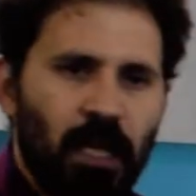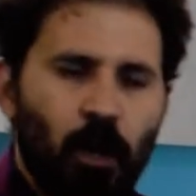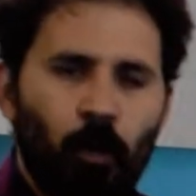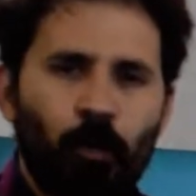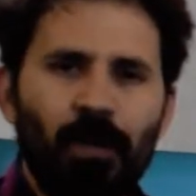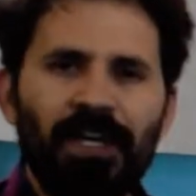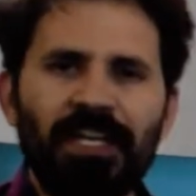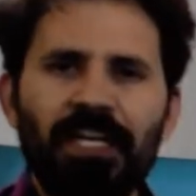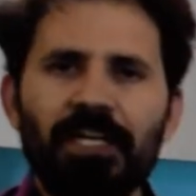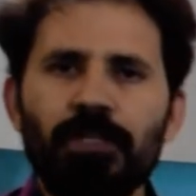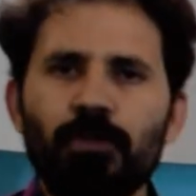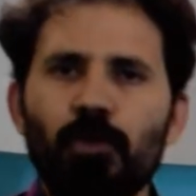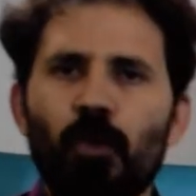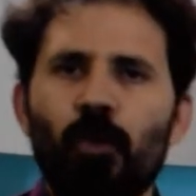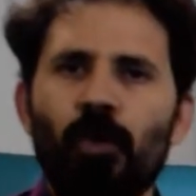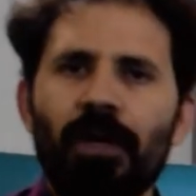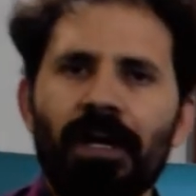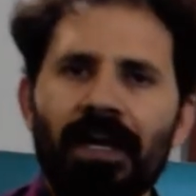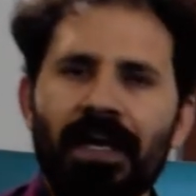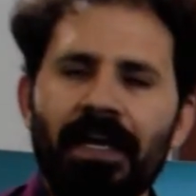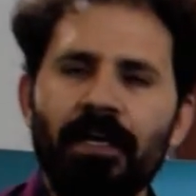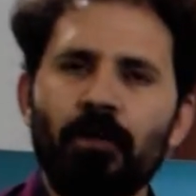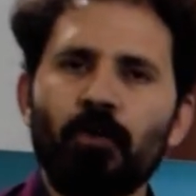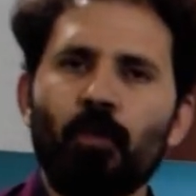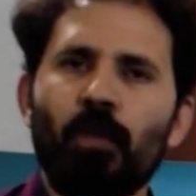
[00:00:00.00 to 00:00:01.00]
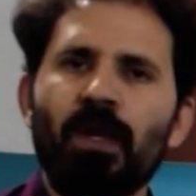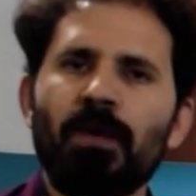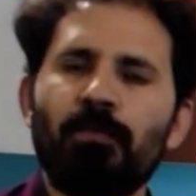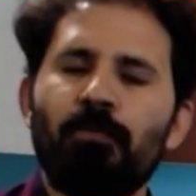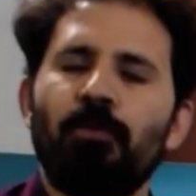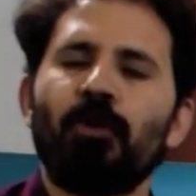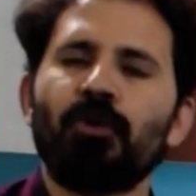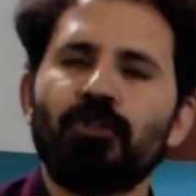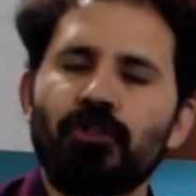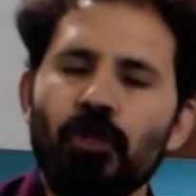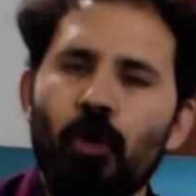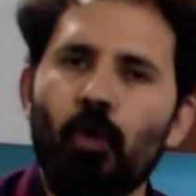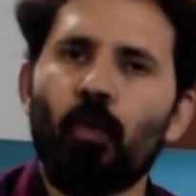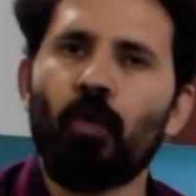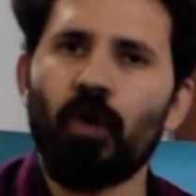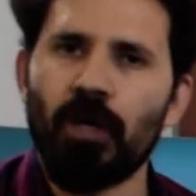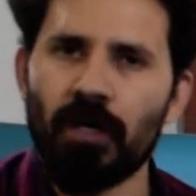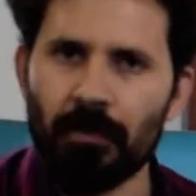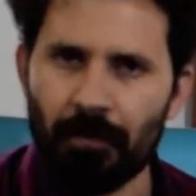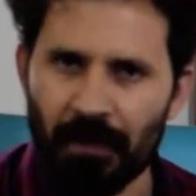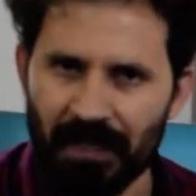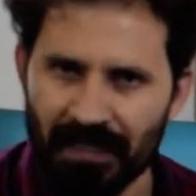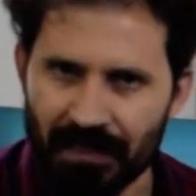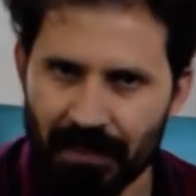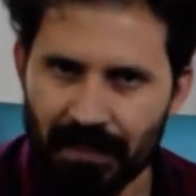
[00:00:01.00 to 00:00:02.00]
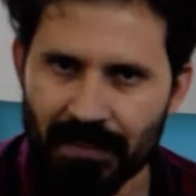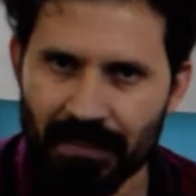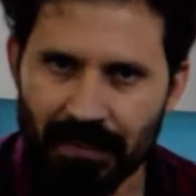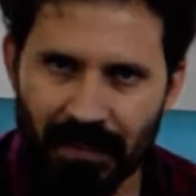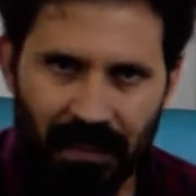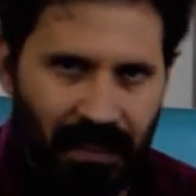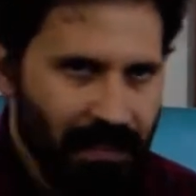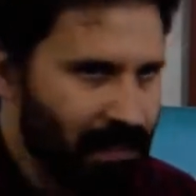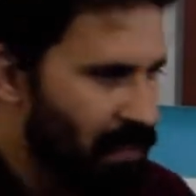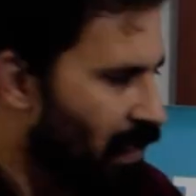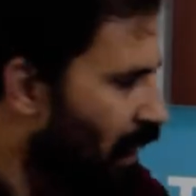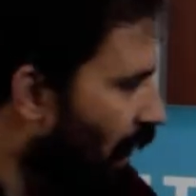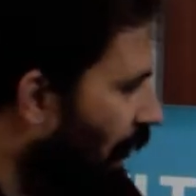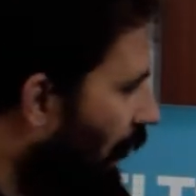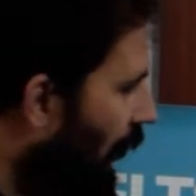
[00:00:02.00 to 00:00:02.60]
We need, over here we put verb in this case.